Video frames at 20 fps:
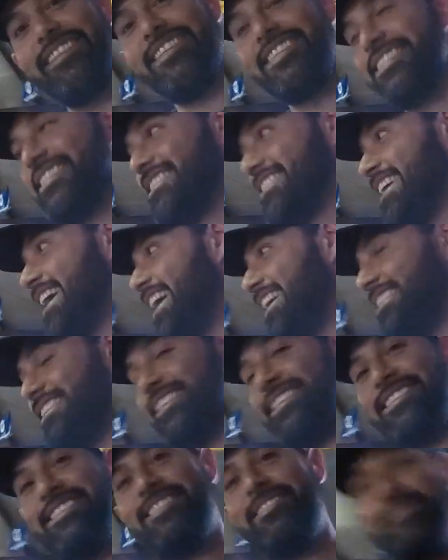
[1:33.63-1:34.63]
This is
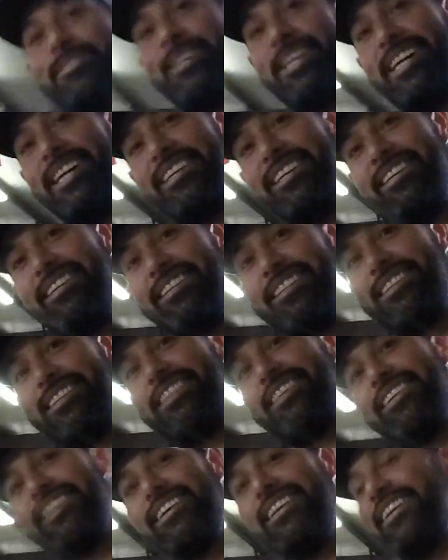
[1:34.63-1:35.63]
Alex and Dwayne.
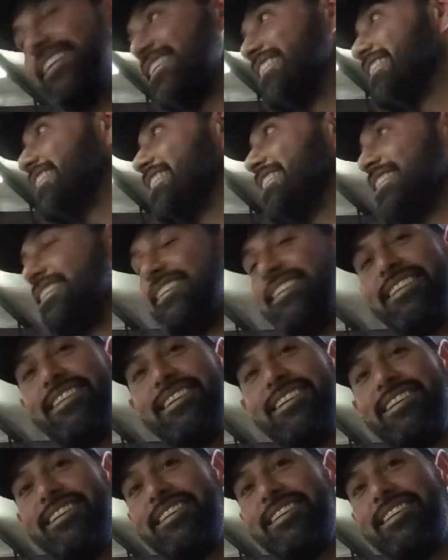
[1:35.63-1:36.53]
How you doing? Yeah.